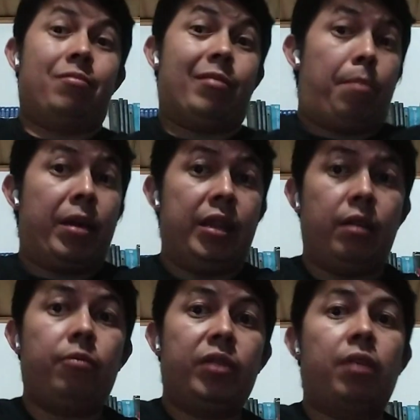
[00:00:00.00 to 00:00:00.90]

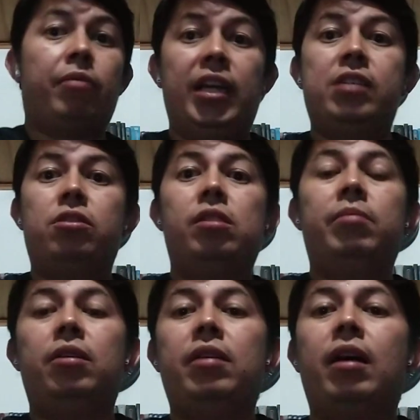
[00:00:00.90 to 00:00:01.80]
depending on the relationship
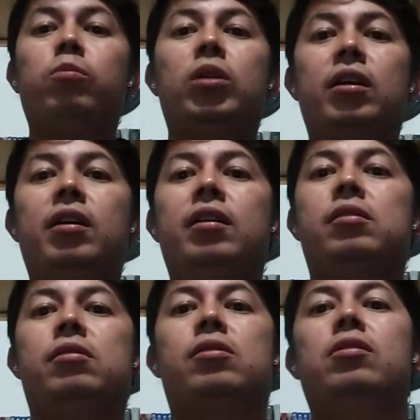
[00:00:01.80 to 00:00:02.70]
that you have with her,
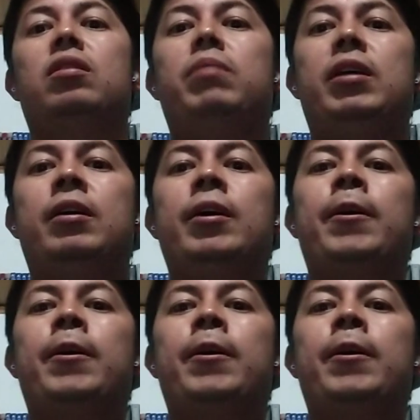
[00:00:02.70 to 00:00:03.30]
so it's going to be